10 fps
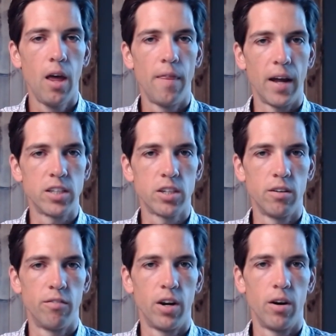That's going
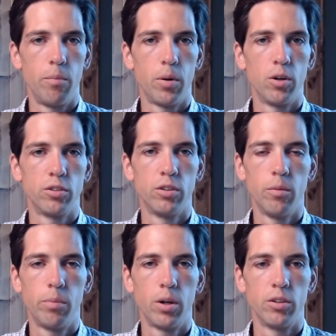to vary person
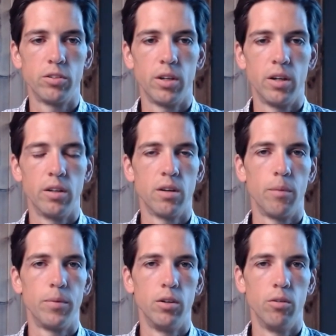to person, and it's
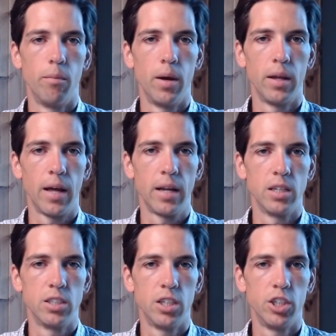up to you to make that
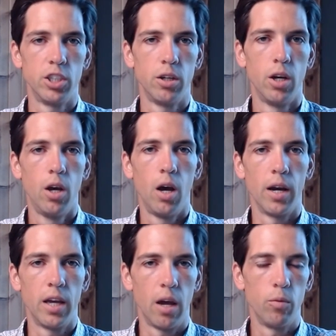decision.
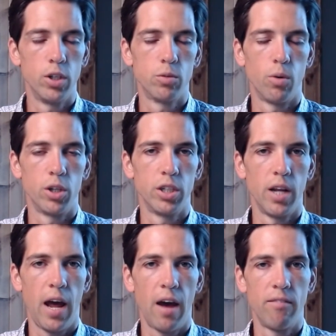Again, we just want you
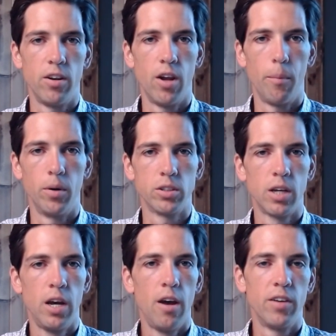to have the numbers.
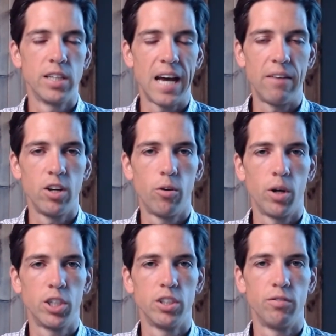If you guys have any
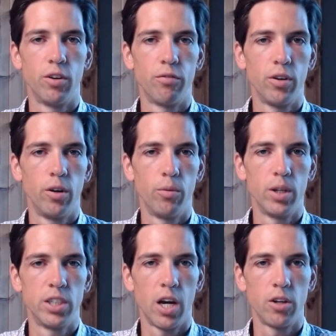questions, feel free to
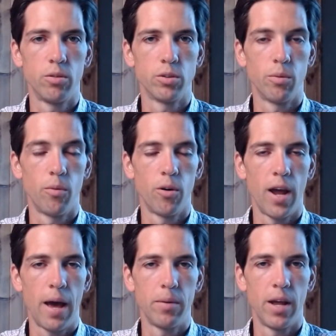reach out to us. We're more than
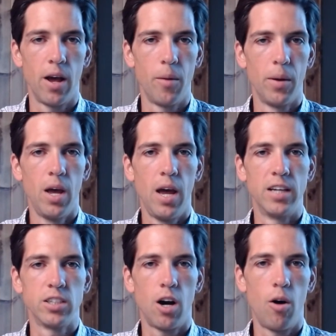happy to help.
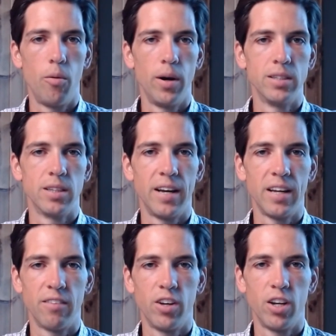As always, like
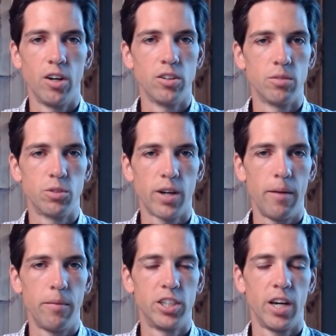the video,
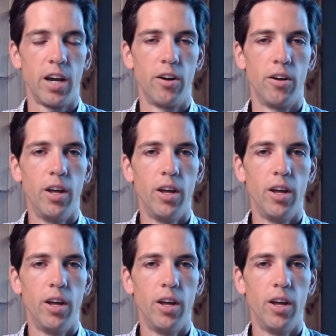subscribe to the channel.